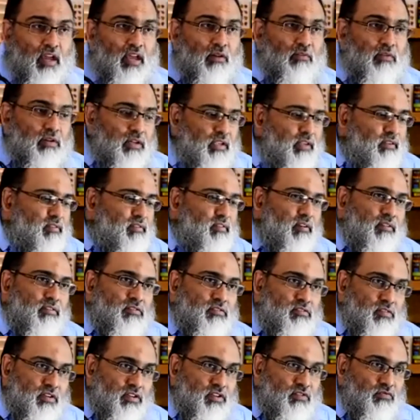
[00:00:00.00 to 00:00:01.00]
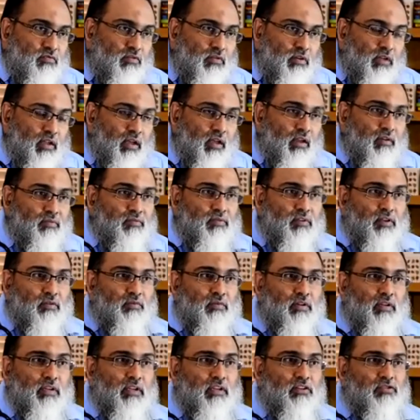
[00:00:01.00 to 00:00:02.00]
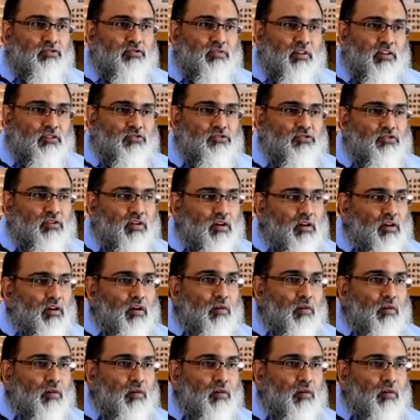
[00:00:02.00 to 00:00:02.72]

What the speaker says: And we lead such stressful lives, and we lead such